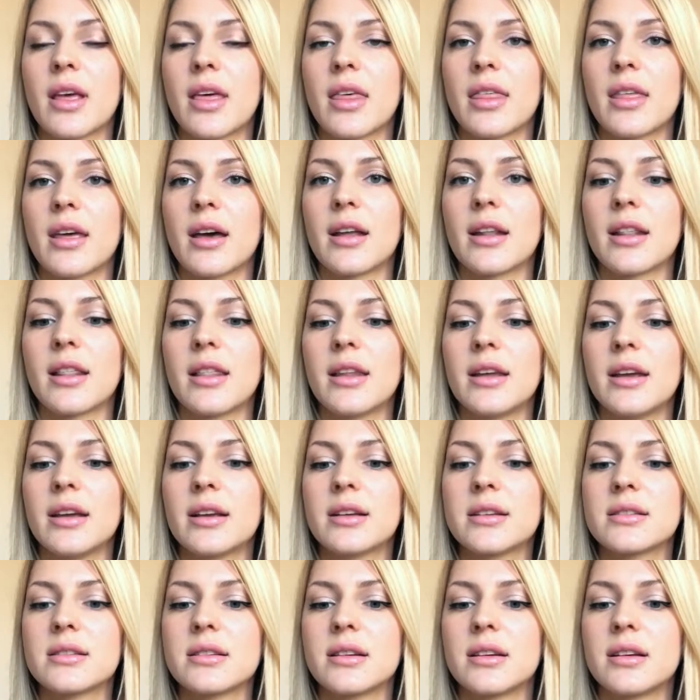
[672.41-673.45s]
That
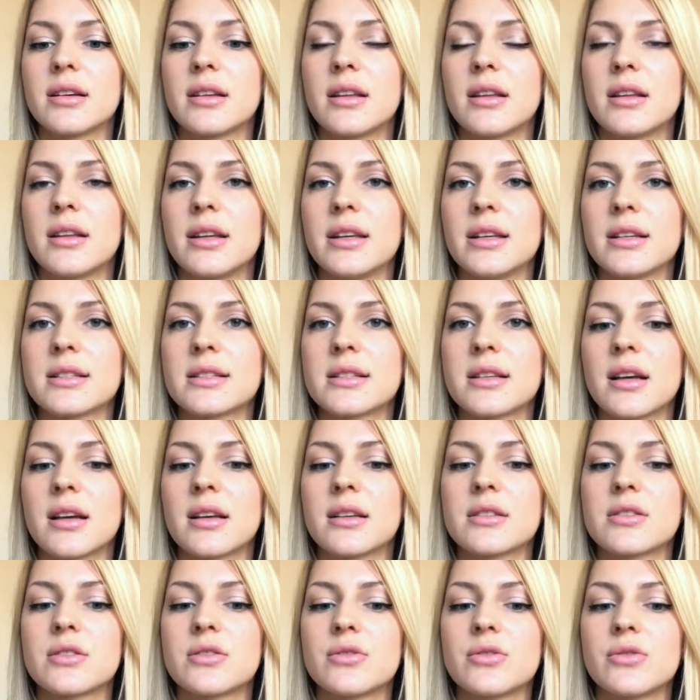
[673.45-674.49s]
links
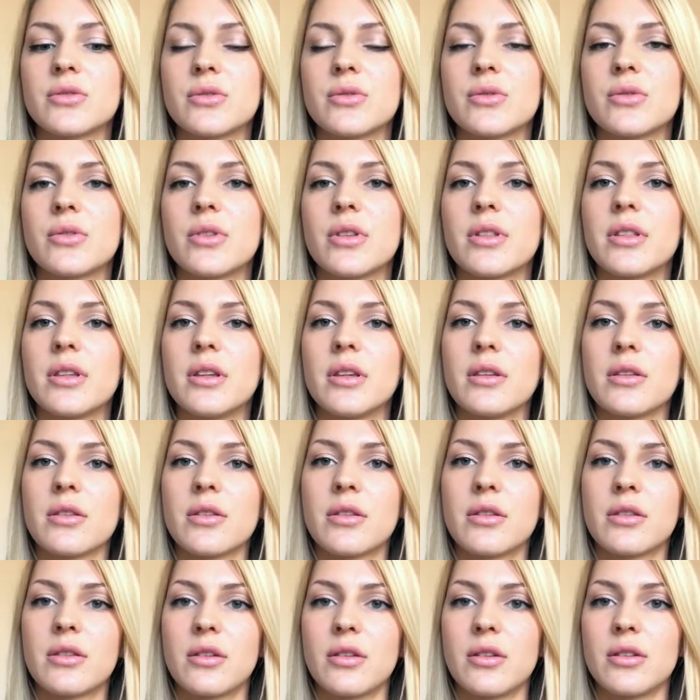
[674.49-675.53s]
us to the
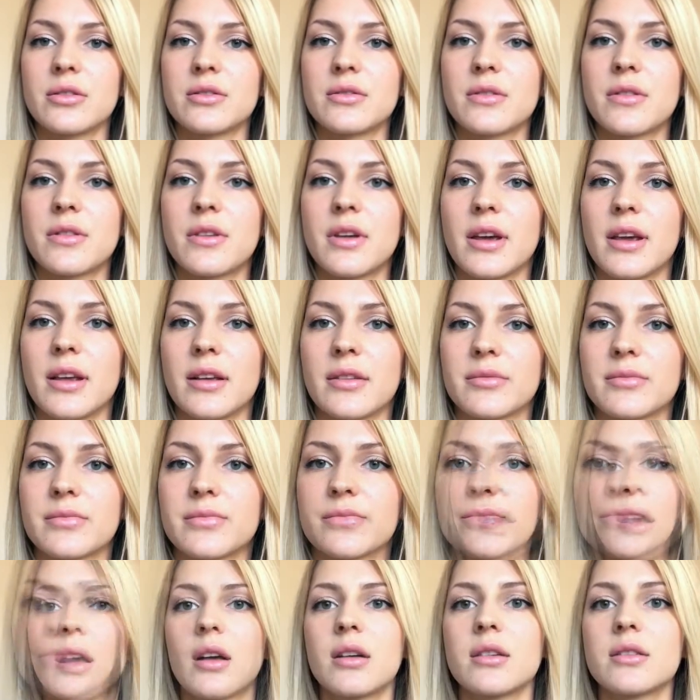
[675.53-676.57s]
third thing.
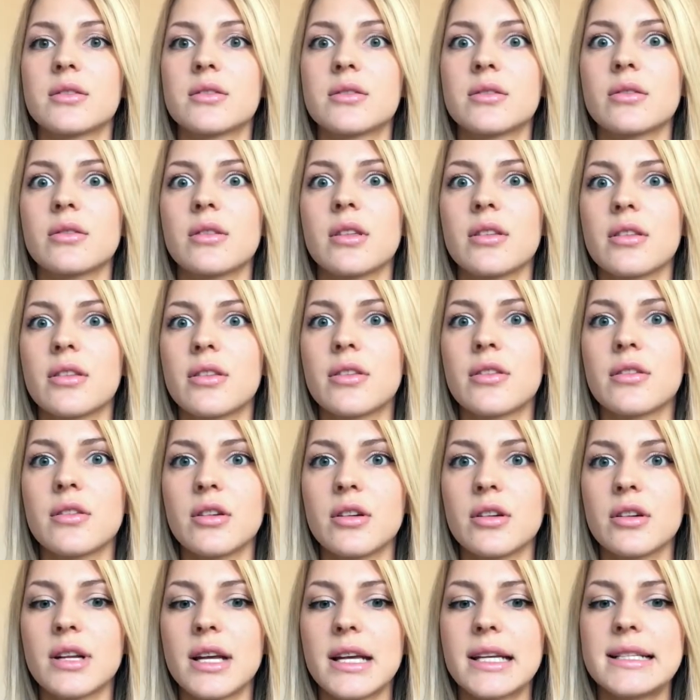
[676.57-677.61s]
So the
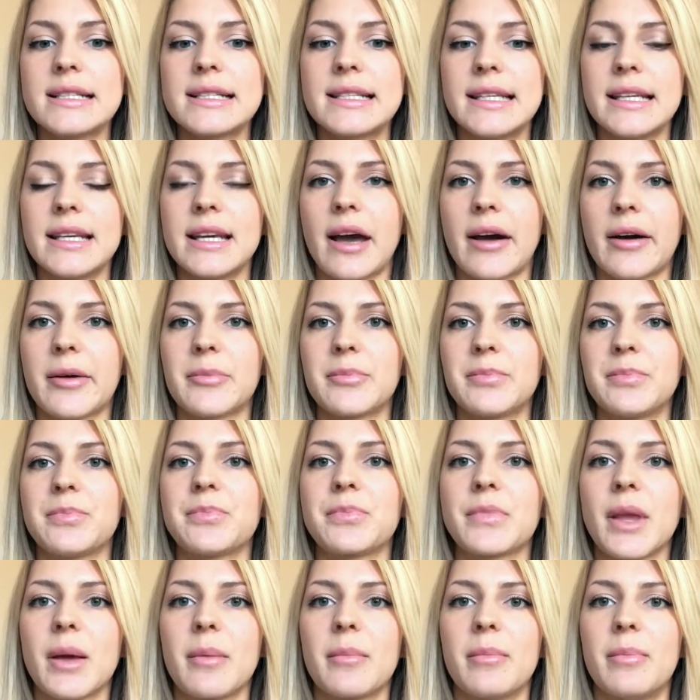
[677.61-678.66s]
third idea,
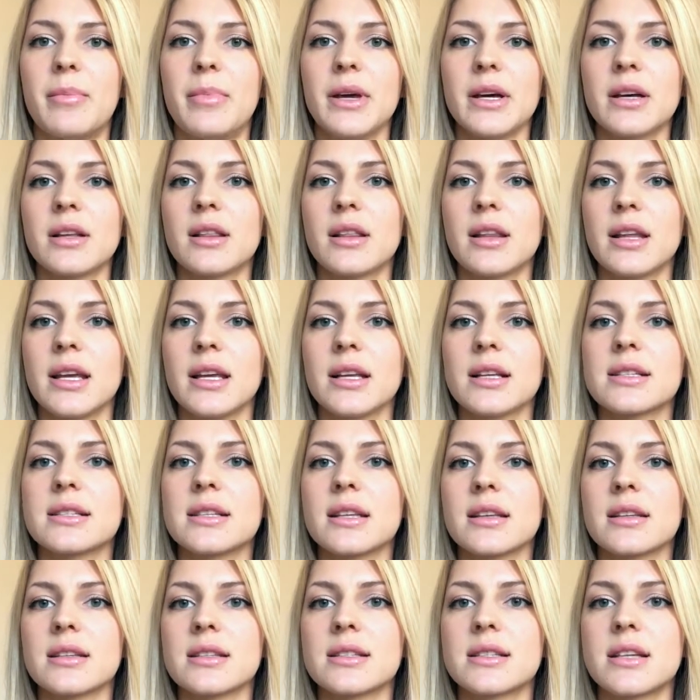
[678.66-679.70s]
build links
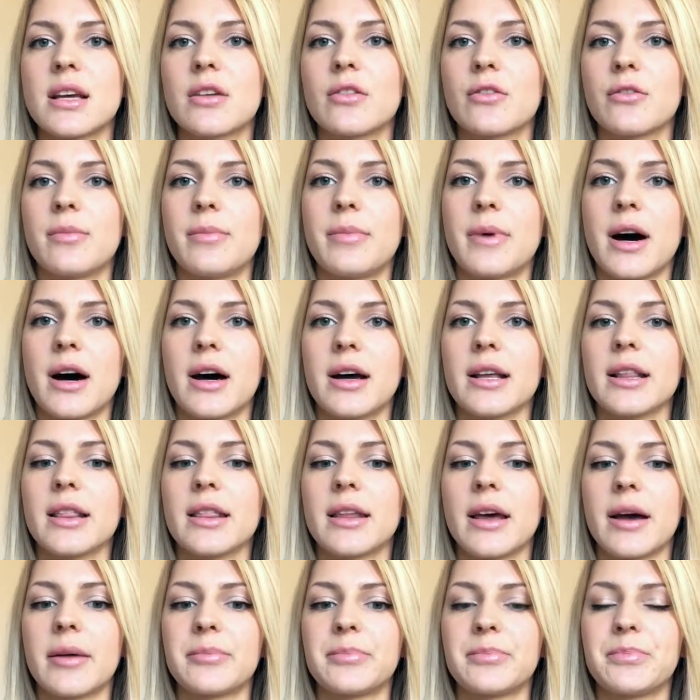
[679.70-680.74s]
instead of buying
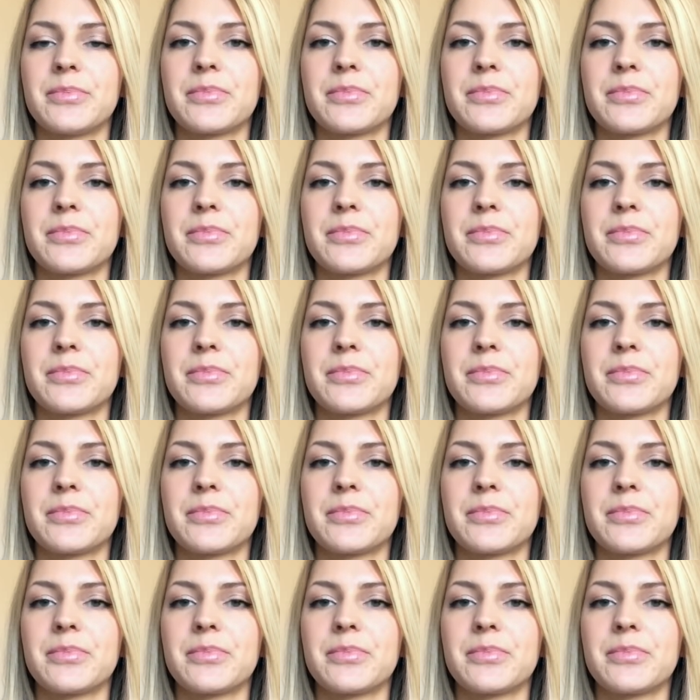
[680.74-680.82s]
them.